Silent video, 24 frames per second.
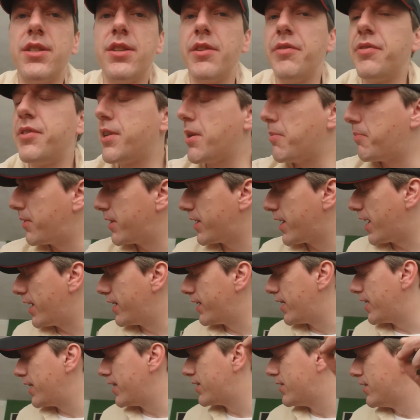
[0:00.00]
to have separate end
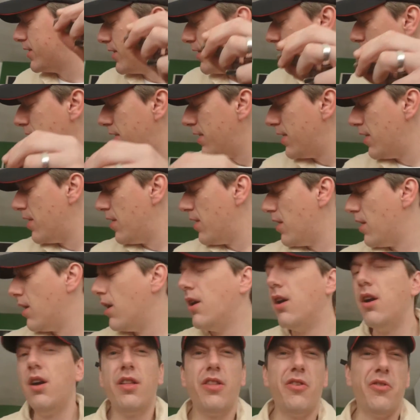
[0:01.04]
links.
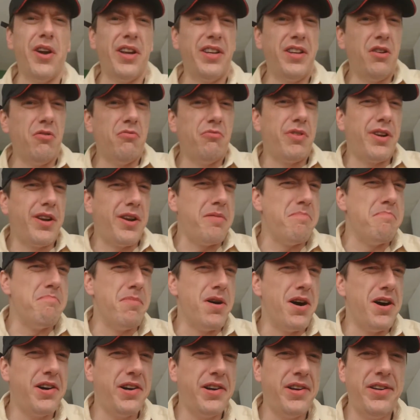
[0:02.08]
I don't really
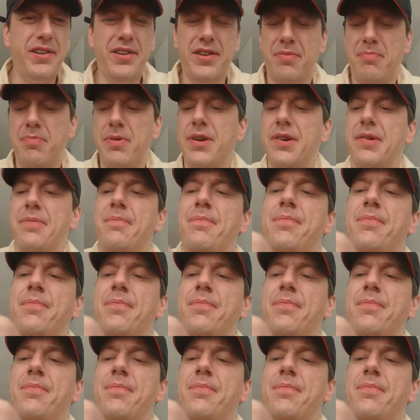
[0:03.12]
mind, but